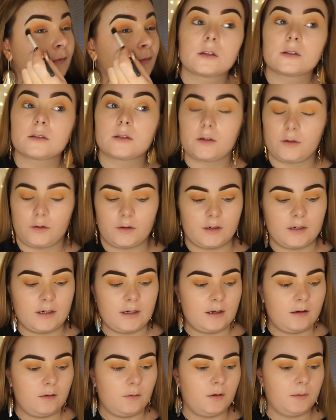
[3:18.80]
So
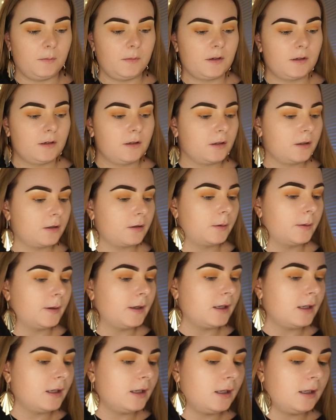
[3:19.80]
now I'm going to go
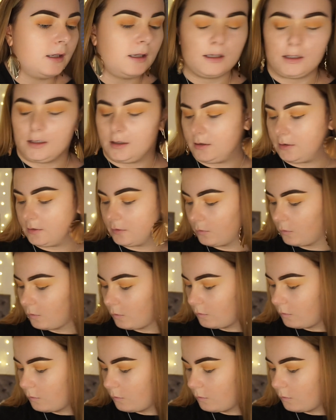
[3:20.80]
in